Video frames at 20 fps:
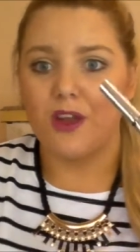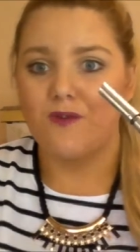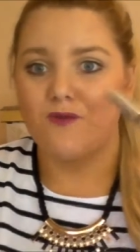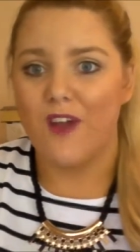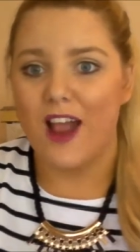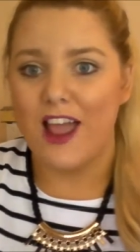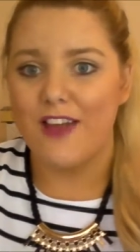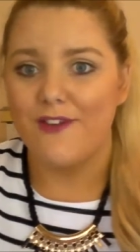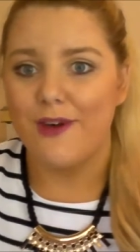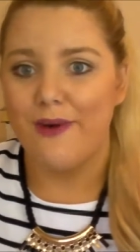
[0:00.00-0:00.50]

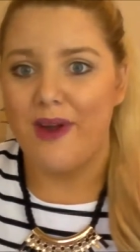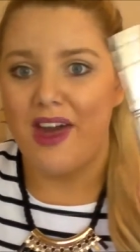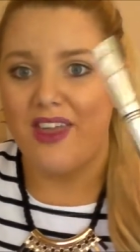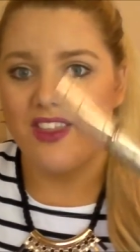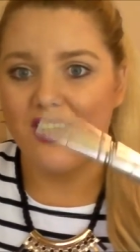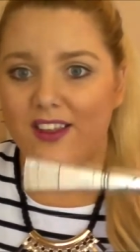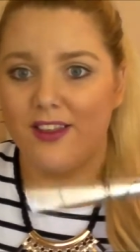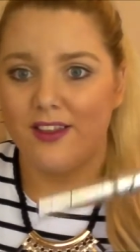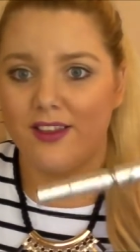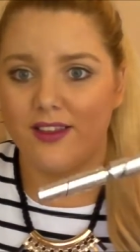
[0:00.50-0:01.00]
rave about
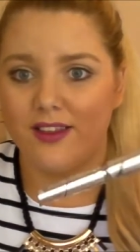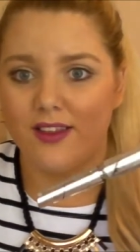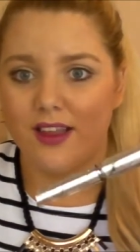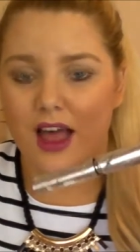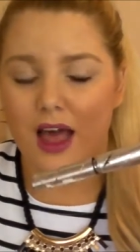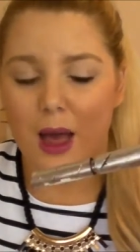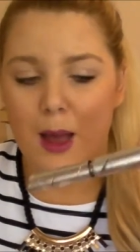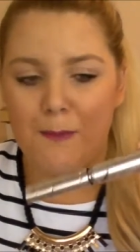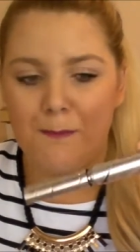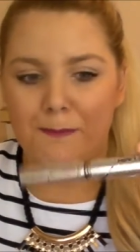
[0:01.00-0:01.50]
this
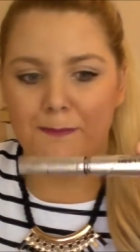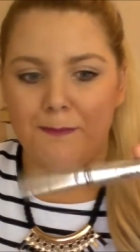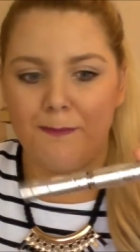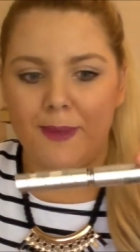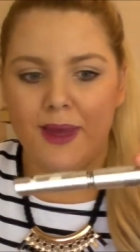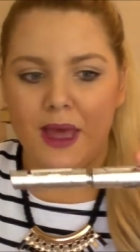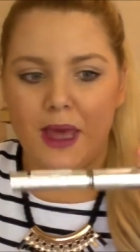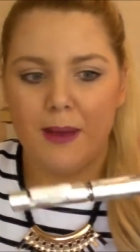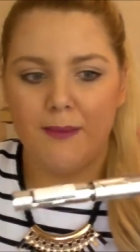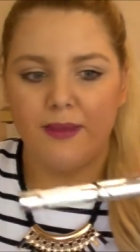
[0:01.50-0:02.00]

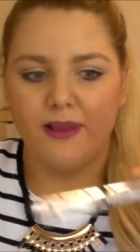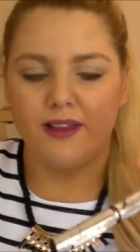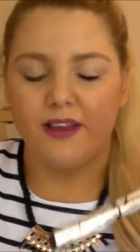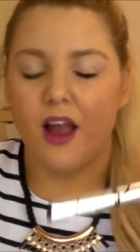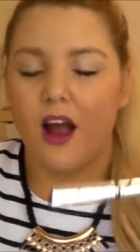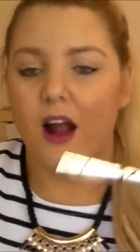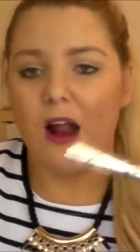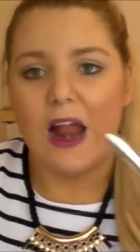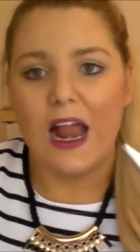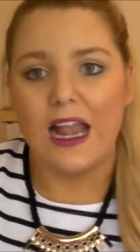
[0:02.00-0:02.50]

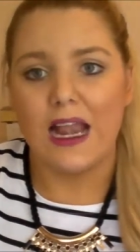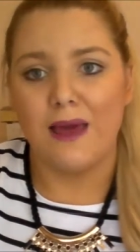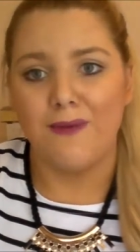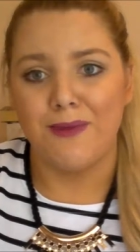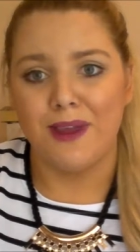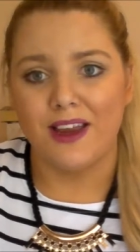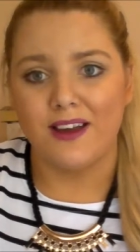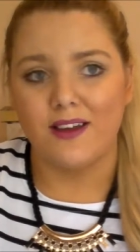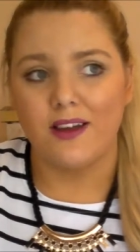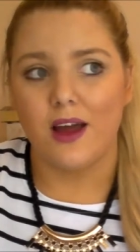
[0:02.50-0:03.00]
mascara, and I
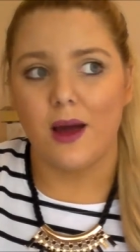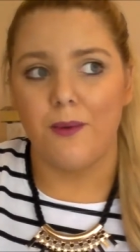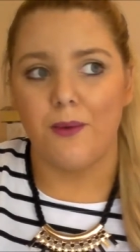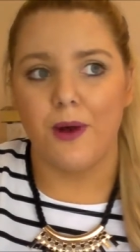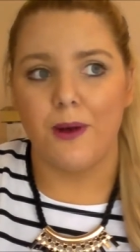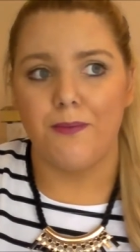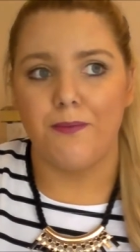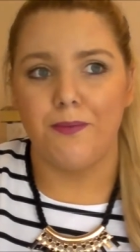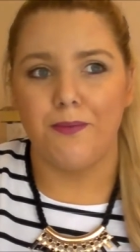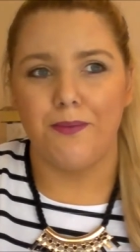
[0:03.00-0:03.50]
picked it up
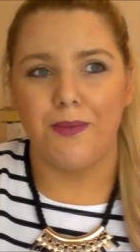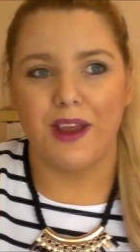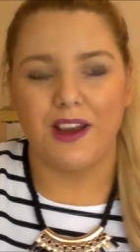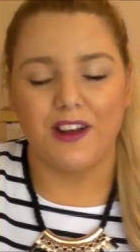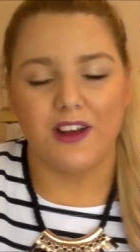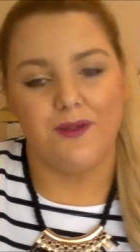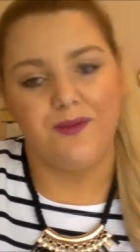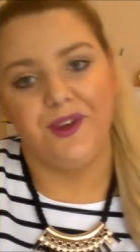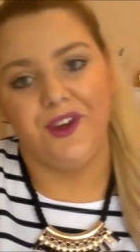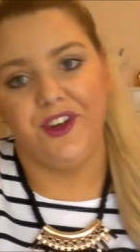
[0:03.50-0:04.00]
when
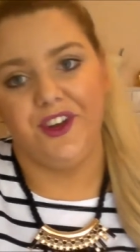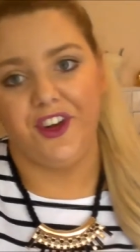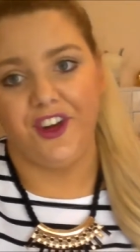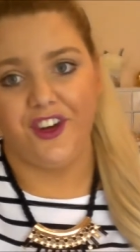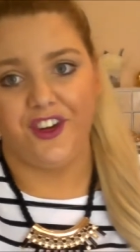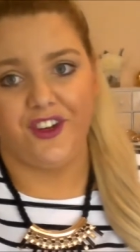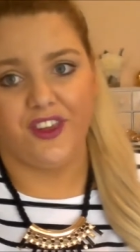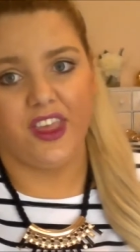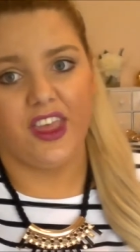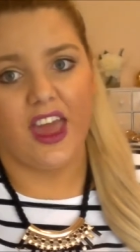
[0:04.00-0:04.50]
Big W
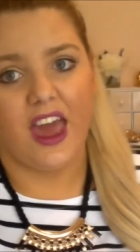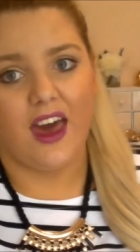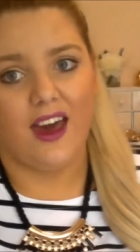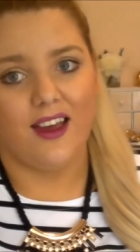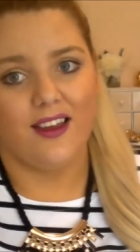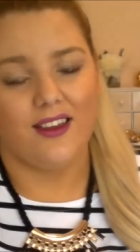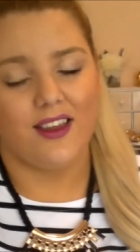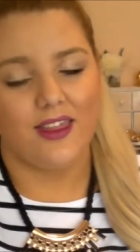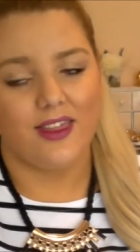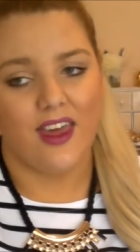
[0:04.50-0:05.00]
usually
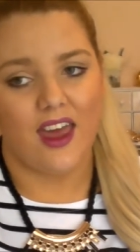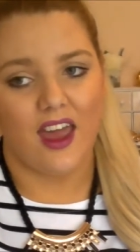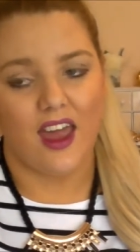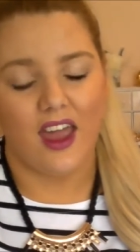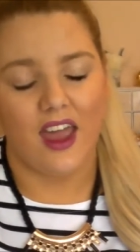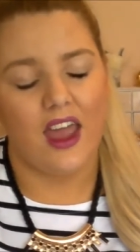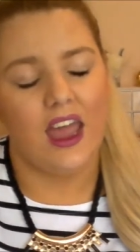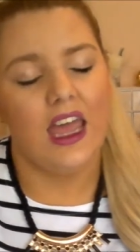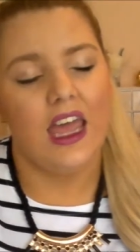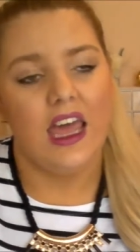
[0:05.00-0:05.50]
has
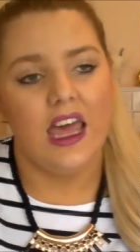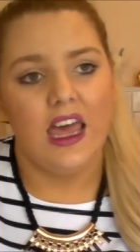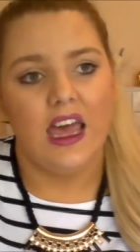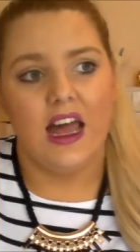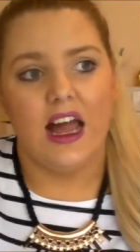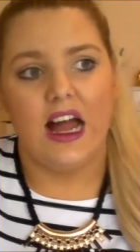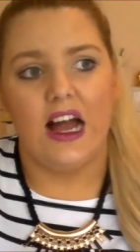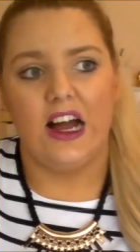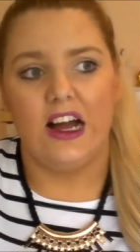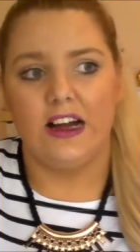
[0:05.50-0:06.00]
their
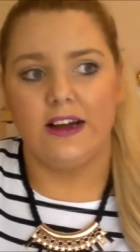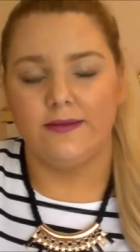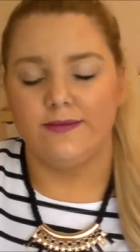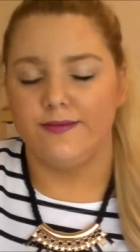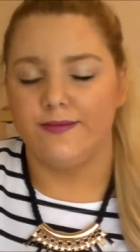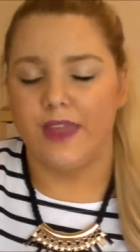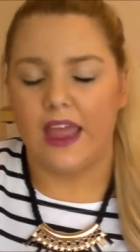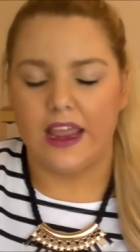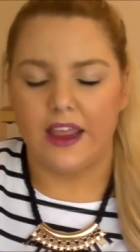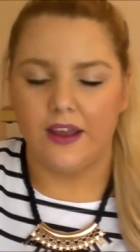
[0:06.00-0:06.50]

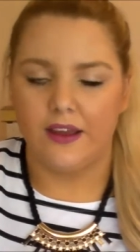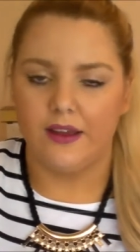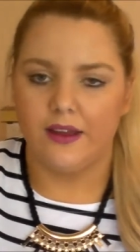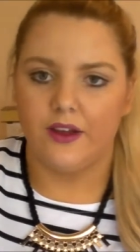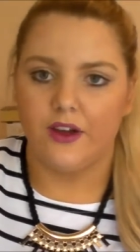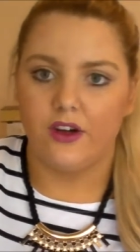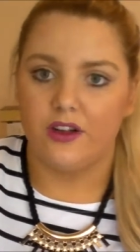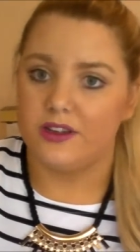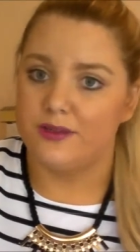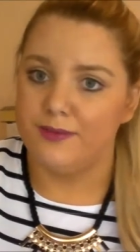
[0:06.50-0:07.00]
like
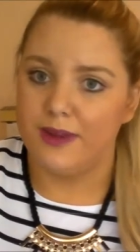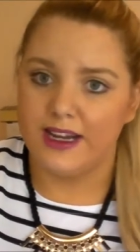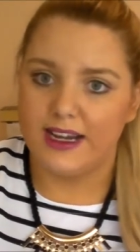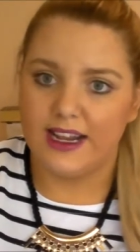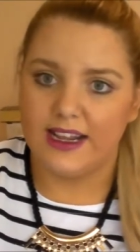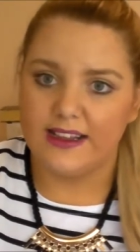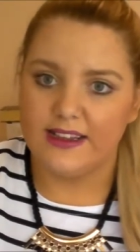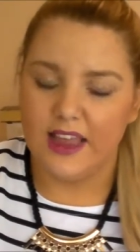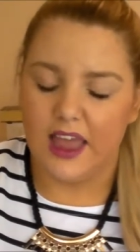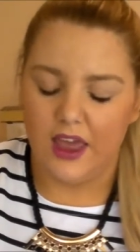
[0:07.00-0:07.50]

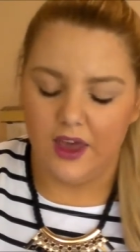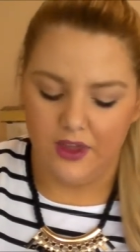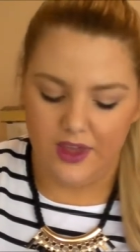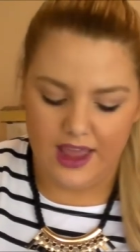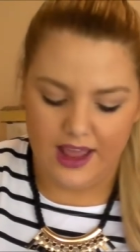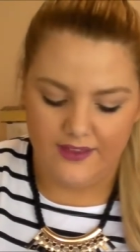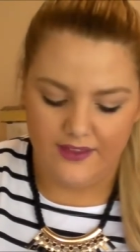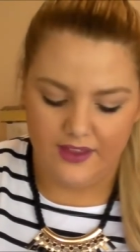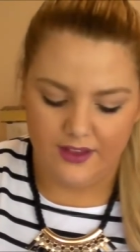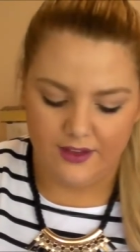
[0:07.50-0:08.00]
cosmetic sale,
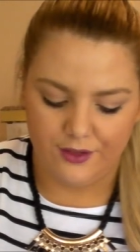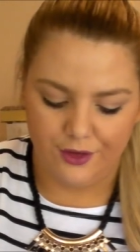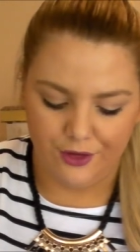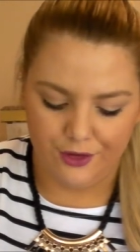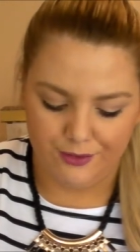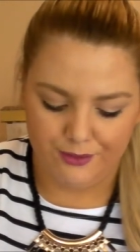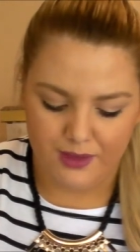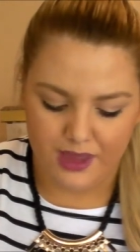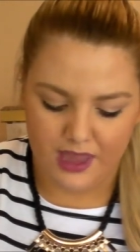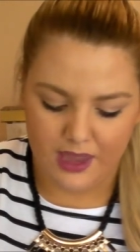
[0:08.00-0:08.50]
and this
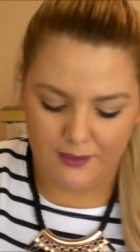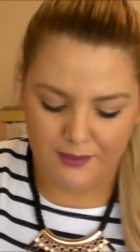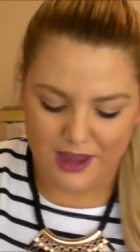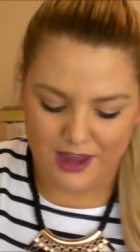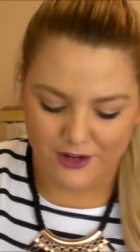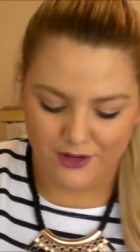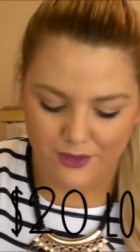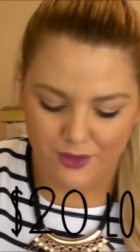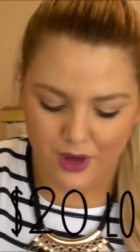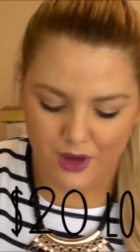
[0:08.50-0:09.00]
cost me
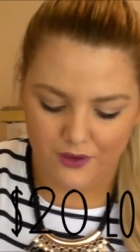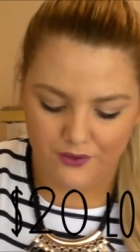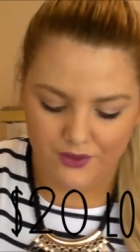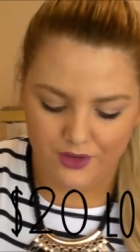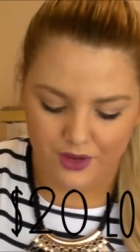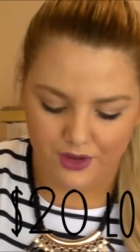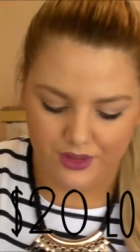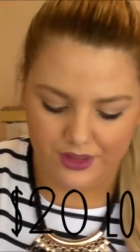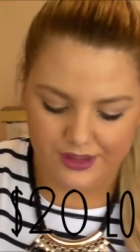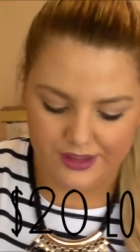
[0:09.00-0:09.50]
about
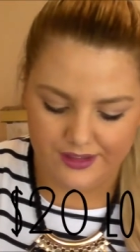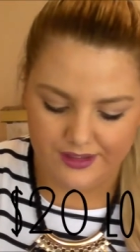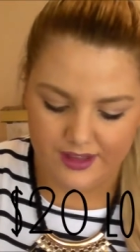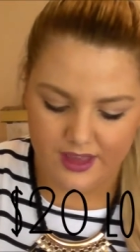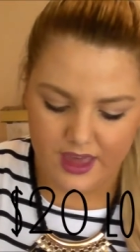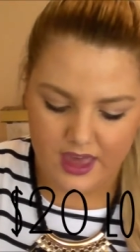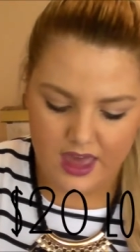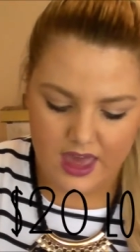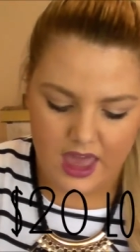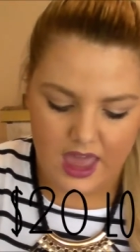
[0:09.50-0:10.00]
$12,
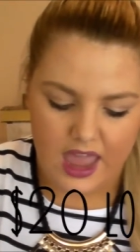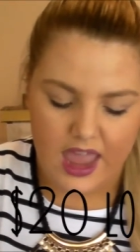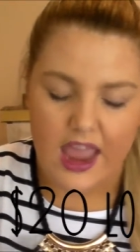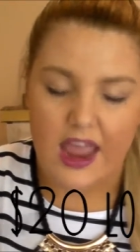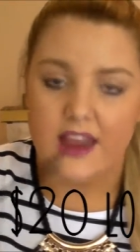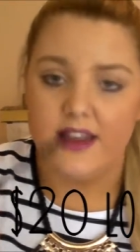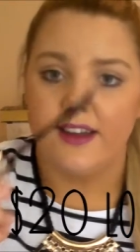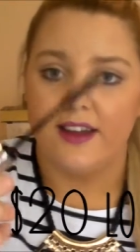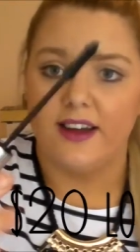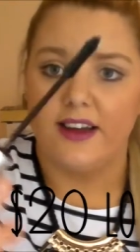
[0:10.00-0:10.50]

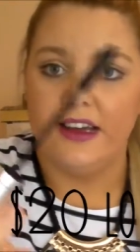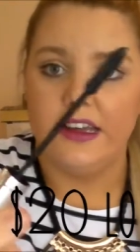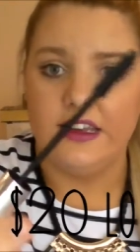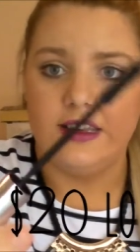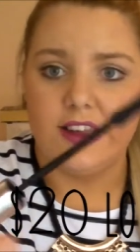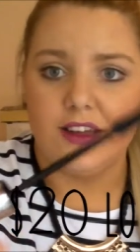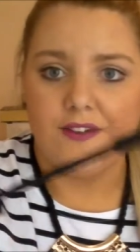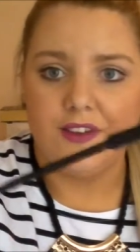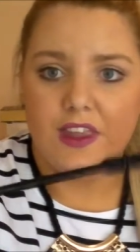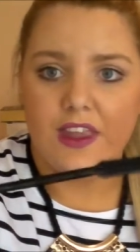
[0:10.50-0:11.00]
and I
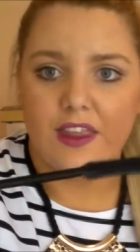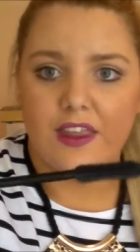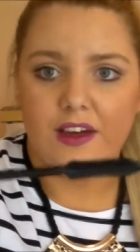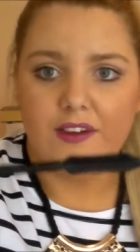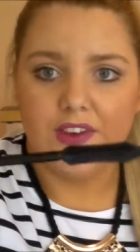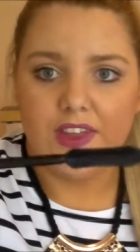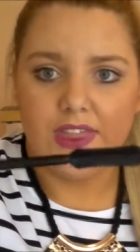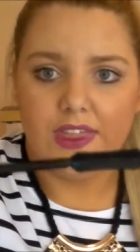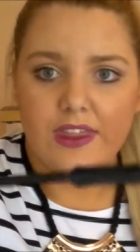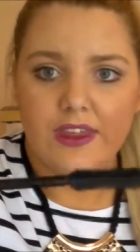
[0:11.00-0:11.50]
definitely
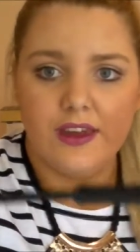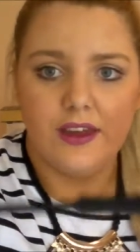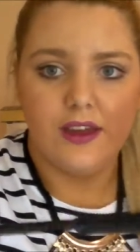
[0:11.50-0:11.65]
love it.